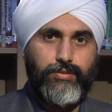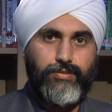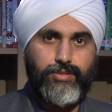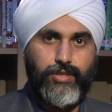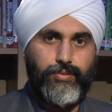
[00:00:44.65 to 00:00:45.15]

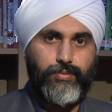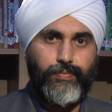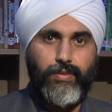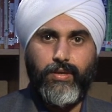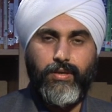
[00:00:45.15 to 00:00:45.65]
show
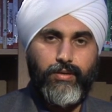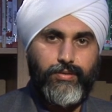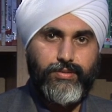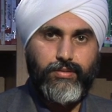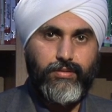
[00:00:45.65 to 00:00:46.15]

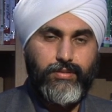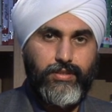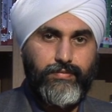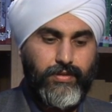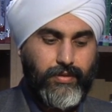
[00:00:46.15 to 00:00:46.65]
on Sangat
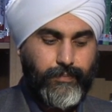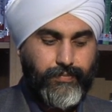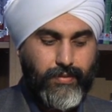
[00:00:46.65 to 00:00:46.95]
TV.